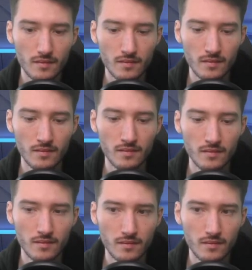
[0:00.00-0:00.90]

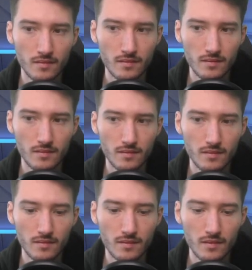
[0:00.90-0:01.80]

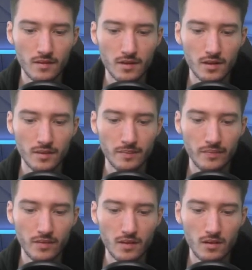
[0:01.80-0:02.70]
Okay.
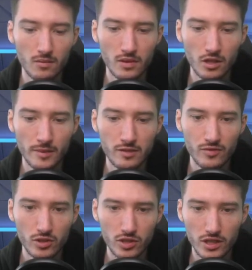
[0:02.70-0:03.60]
Well, now my
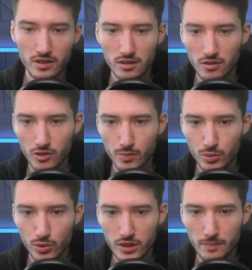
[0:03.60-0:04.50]
Invoke Justice looks
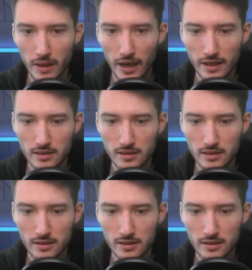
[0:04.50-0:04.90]
pretty bad.